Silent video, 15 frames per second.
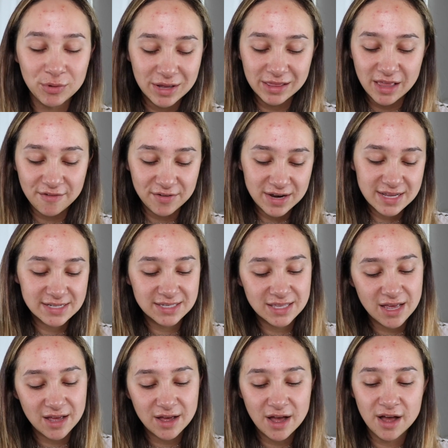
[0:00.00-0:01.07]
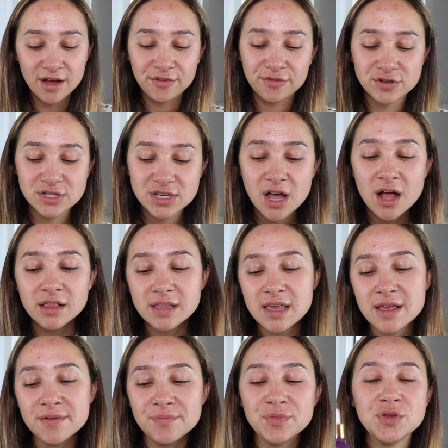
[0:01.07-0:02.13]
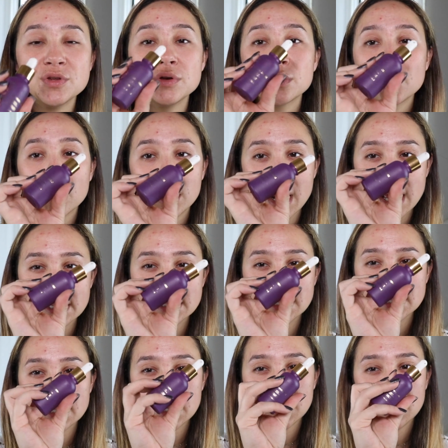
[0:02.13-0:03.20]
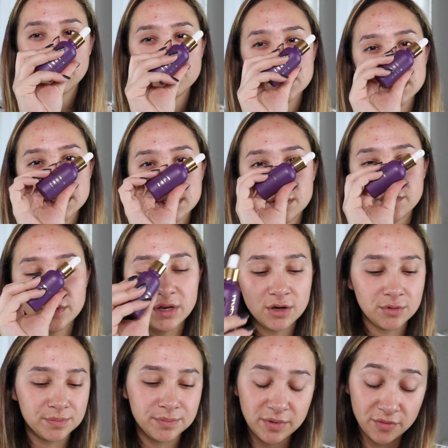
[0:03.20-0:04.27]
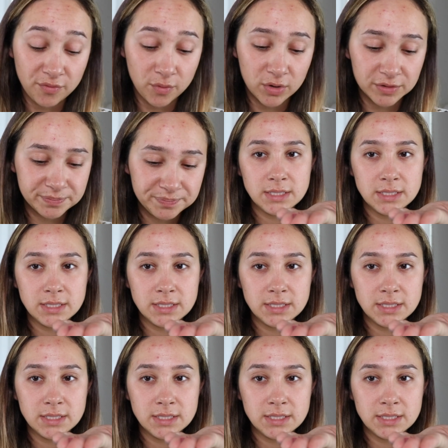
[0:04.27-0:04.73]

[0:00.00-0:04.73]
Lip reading: I love it, is the Franny Unicorn Essence. I think I've used this in a video before.